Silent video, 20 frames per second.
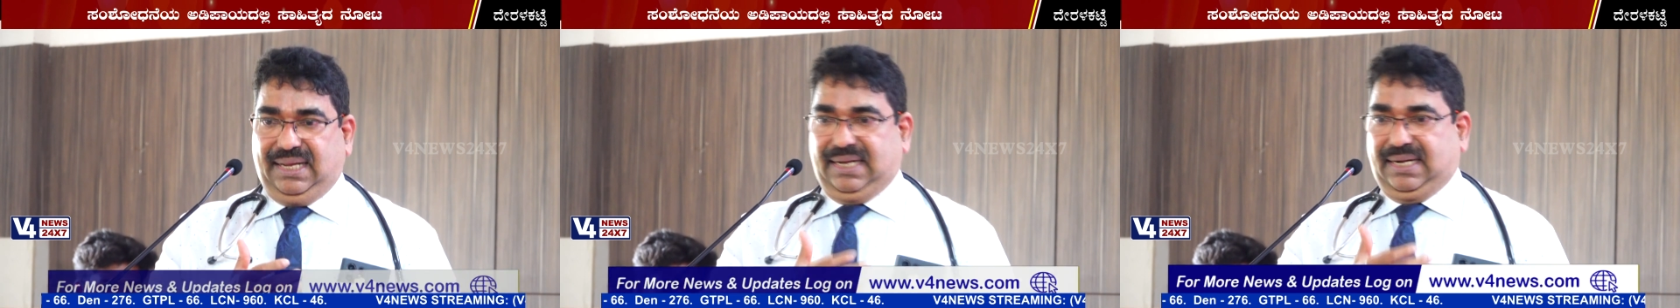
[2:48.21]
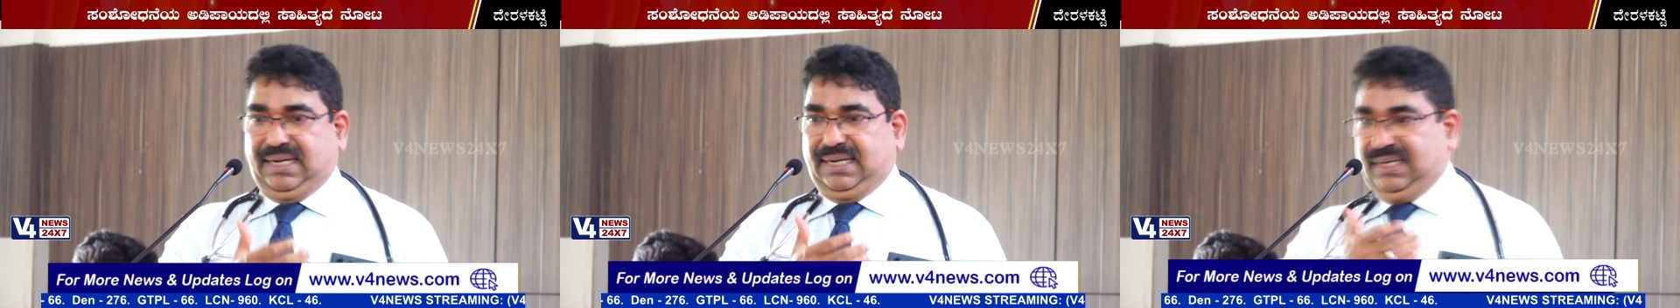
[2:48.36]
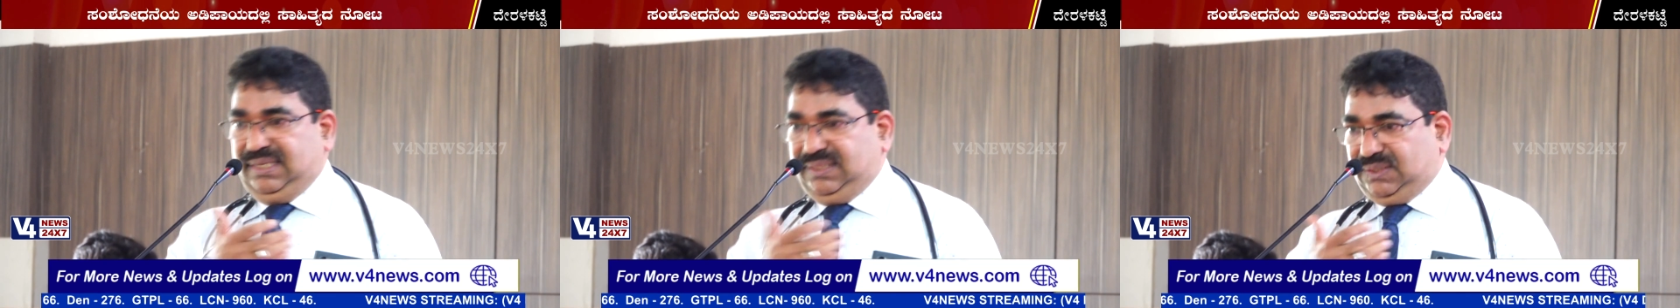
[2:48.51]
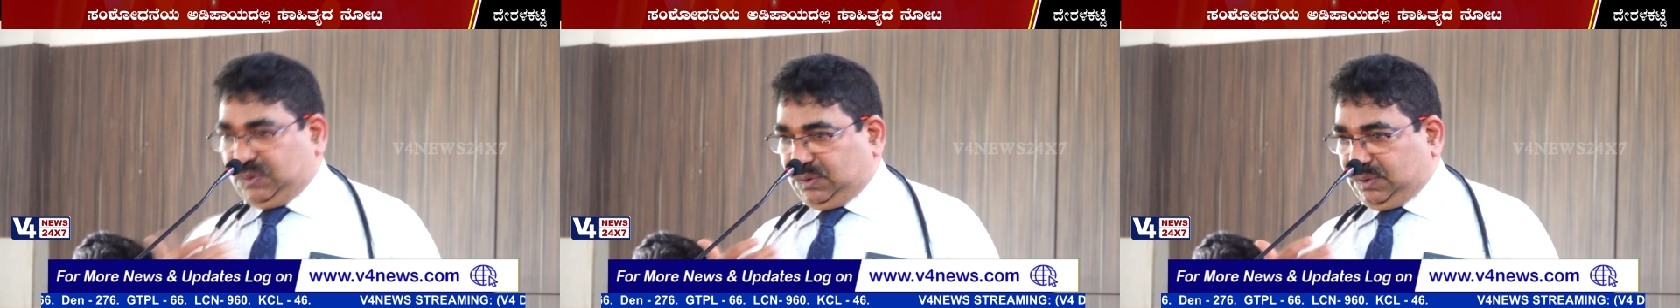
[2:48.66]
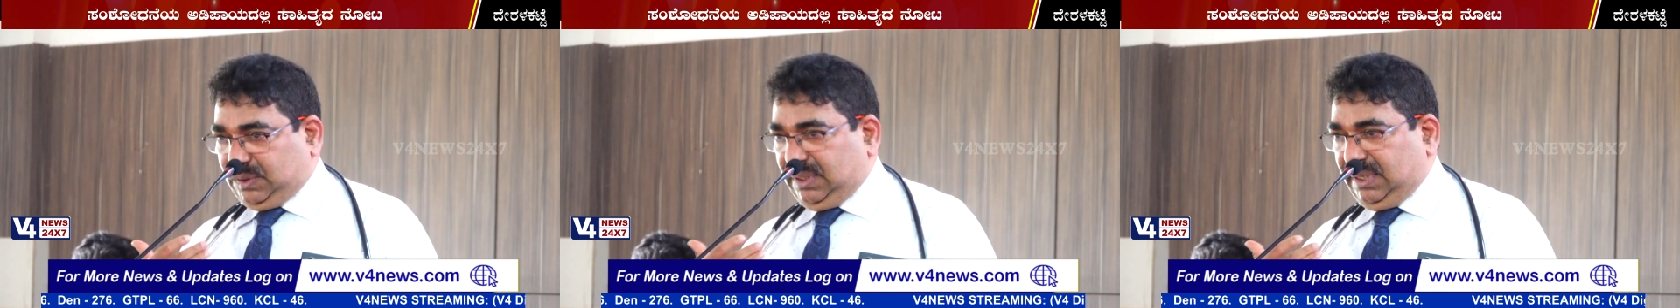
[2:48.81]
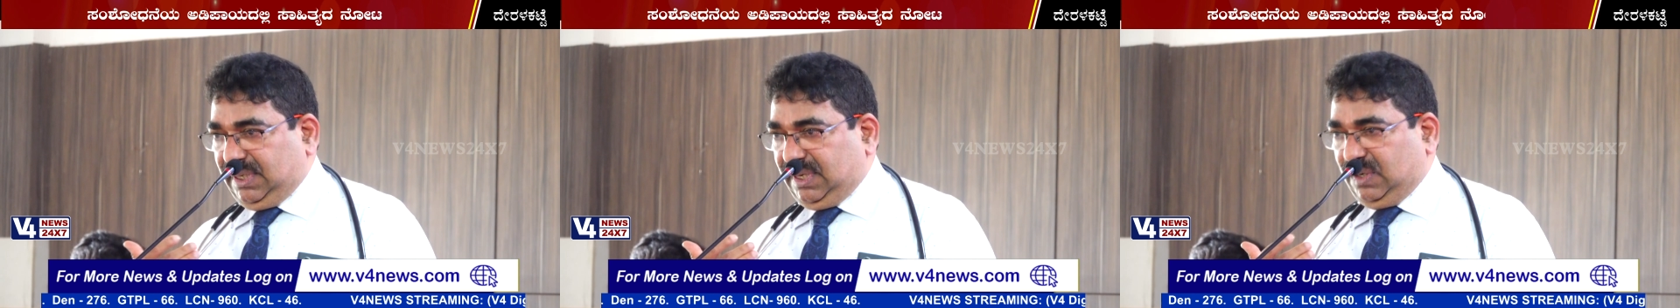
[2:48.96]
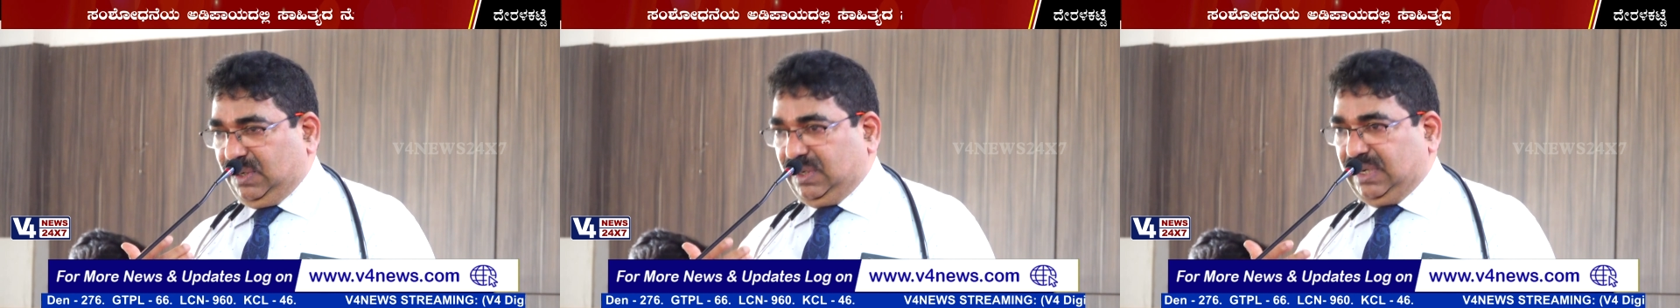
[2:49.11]
a risk,
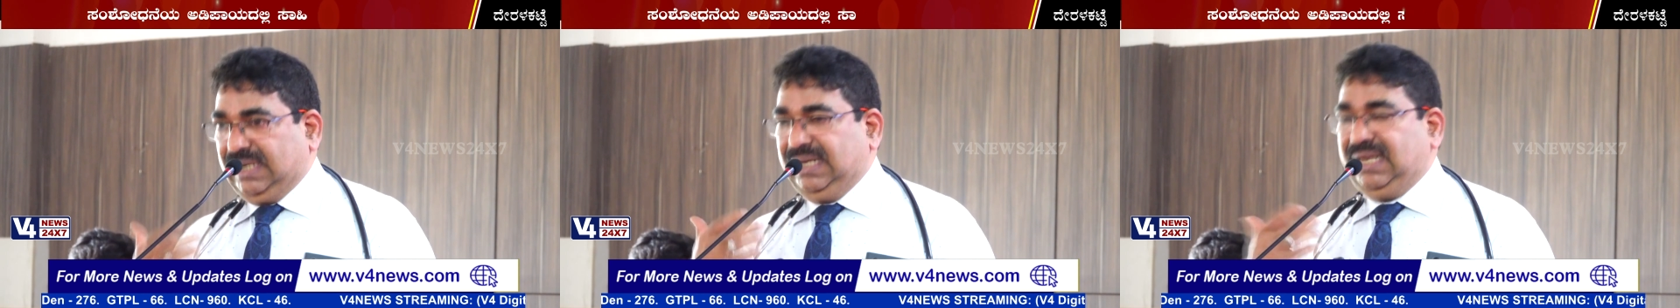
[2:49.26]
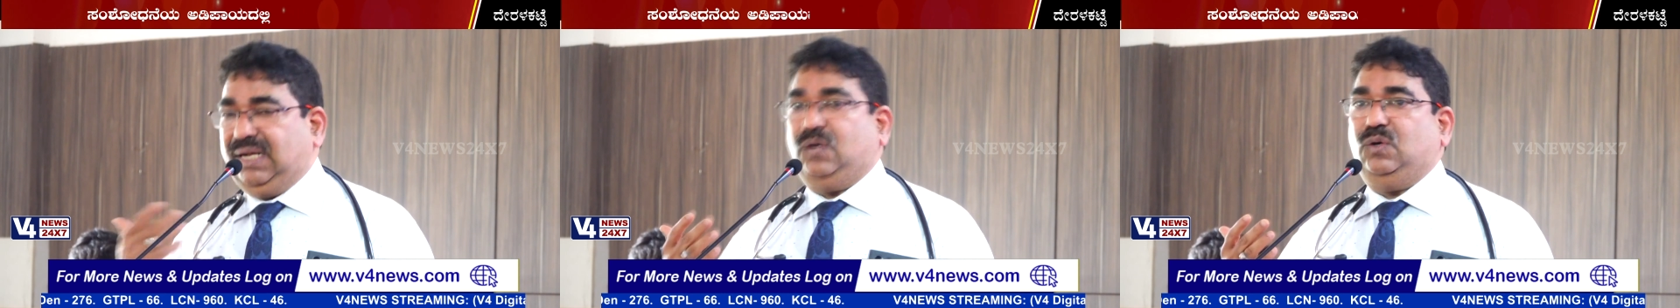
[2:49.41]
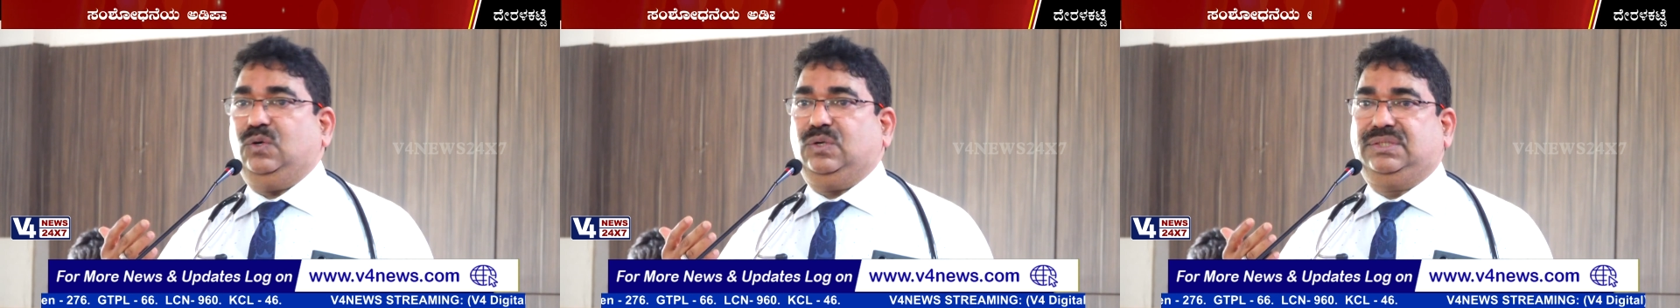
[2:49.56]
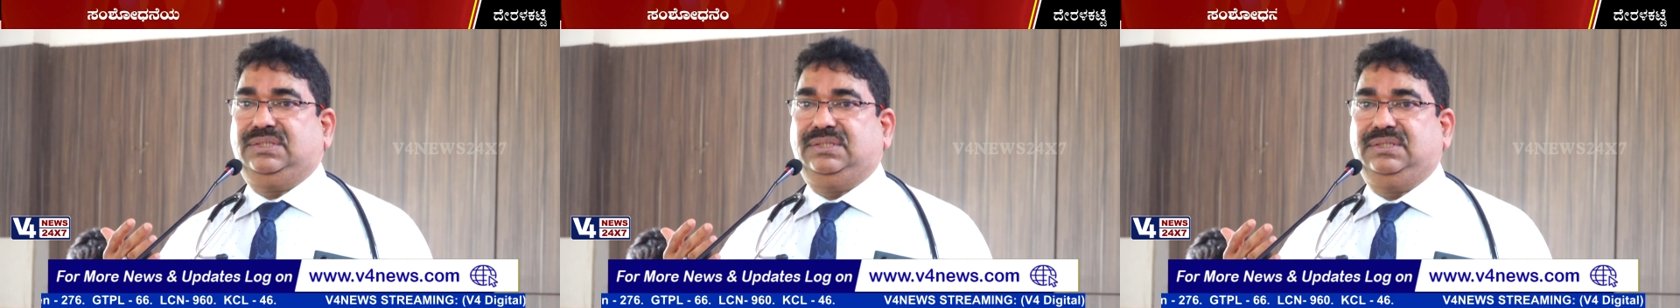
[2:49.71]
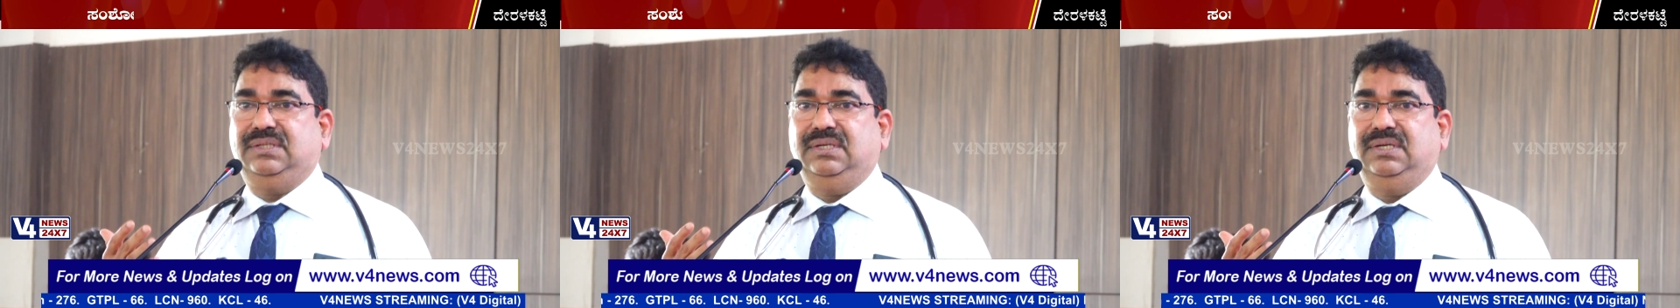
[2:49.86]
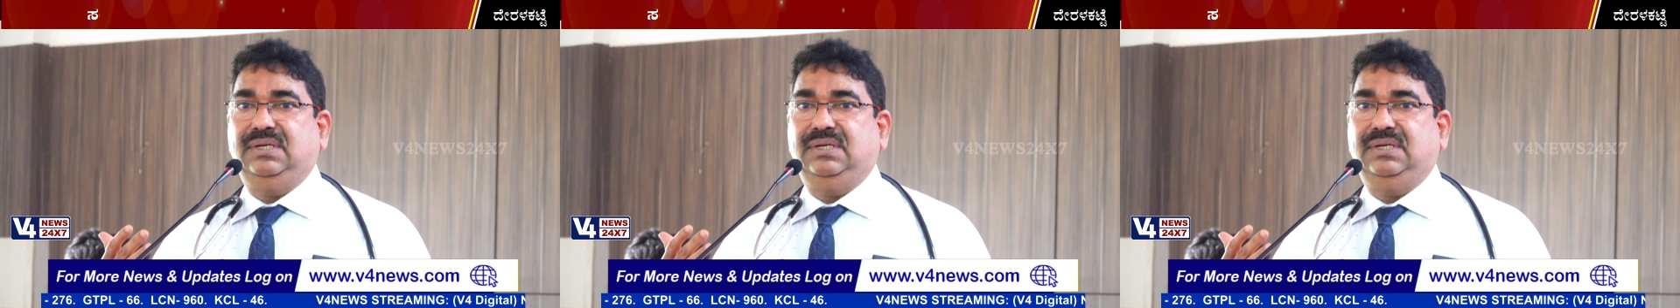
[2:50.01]
you know, recourse